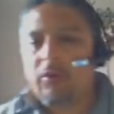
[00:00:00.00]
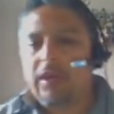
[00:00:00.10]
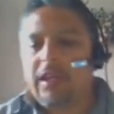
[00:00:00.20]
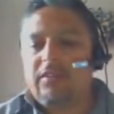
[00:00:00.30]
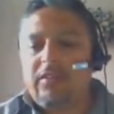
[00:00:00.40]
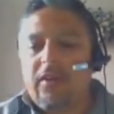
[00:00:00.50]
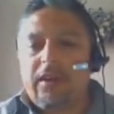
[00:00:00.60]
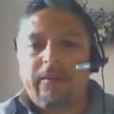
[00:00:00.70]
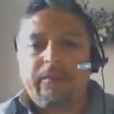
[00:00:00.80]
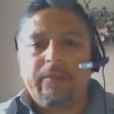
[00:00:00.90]
we get
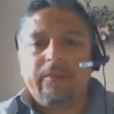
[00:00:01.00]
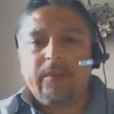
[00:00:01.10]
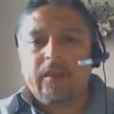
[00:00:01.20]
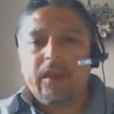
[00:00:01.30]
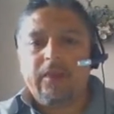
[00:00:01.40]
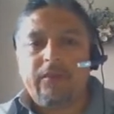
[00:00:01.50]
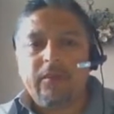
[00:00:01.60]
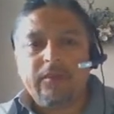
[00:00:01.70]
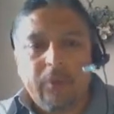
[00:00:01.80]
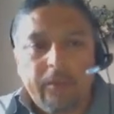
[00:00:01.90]
started. Okay,
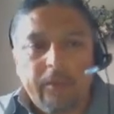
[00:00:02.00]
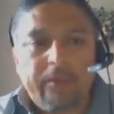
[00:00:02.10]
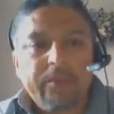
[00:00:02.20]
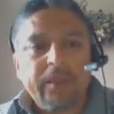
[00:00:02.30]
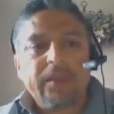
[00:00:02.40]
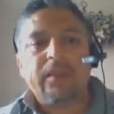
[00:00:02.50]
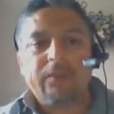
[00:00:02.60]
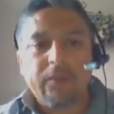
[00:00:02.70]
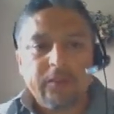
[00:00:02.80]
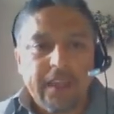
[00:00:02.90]
first of all, the
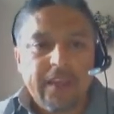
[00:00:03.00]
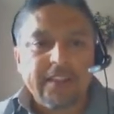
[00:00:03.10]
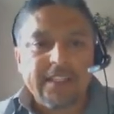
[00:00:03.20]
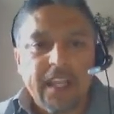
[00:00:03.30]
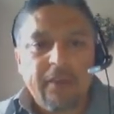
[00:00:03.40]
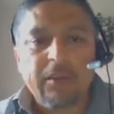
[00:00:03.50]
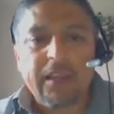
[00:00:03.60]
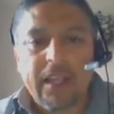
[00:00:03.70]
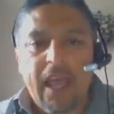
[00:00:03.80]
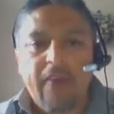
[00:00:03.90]
first energy level
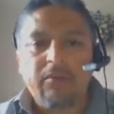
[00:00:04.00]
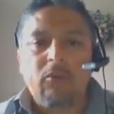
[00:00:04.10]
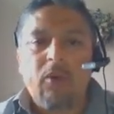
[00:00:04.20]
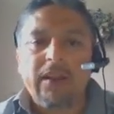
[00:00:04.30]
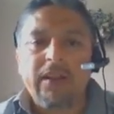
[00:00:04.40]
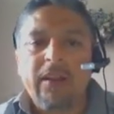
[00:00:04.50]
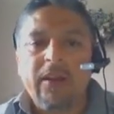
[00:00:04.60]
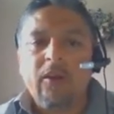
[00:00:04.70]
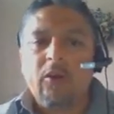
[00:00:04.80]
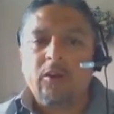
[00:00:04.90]
can have 1
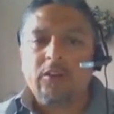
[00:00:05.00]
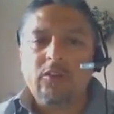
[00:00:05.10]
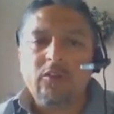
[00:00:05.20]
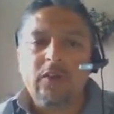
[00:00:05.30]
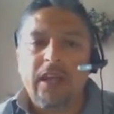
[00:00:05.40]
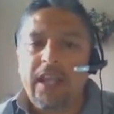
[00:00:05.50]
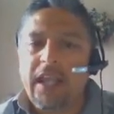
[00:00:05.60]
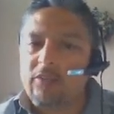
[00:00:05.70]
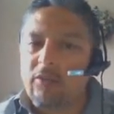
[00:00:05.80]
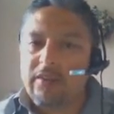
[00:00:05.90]
or 2
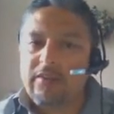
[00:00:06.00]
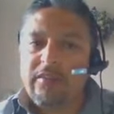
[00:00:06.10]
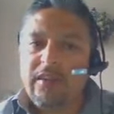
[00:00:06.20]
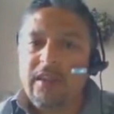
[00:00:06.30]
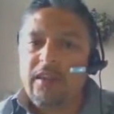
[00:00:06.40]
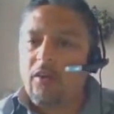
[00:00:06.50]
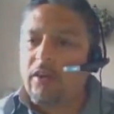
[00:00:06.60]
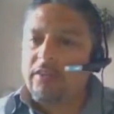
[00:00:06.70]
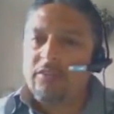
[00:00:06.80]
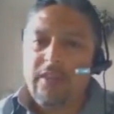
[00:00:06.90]
electrons.
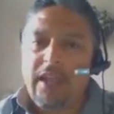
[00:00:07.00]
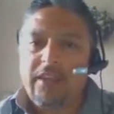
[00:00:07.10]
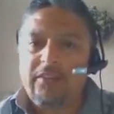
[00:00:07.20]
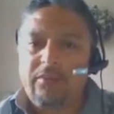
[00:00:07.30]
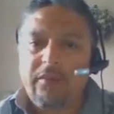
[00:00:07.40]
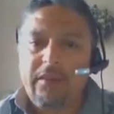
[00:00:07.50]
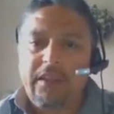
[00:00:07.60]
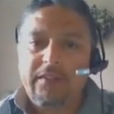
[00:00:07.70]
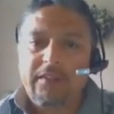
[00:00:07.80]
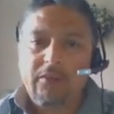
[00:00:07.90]
Okay, so that is very
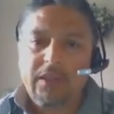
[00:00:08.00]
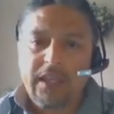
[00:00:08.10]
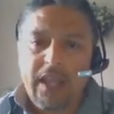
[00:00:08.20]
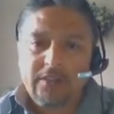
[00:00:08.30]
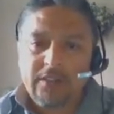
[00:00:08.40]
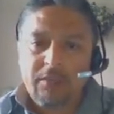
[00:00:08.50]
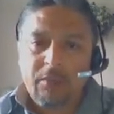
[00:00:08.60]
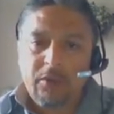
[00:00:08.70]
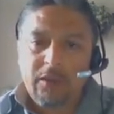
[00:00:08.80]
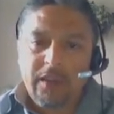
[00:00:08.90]
easy. We can actually
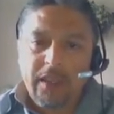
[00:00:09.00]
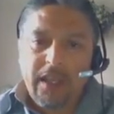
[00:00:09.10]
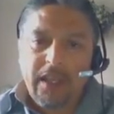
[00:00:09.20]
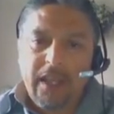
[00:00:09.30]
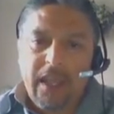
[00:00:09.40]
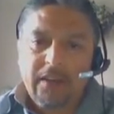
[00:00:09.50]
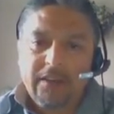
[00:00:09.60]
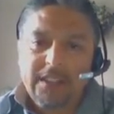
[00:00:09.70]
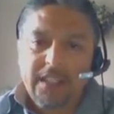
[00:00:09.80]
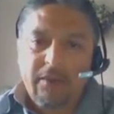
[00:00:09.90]
put an
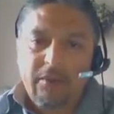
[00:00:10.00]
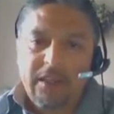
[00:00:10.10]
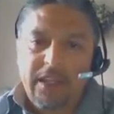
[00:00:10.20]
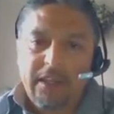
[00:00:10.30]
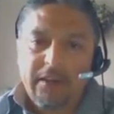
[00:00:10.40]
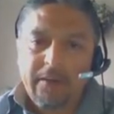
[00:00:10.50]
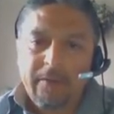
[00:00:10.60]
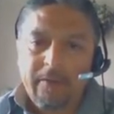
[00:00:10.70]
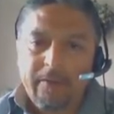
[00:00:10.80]
energy level here,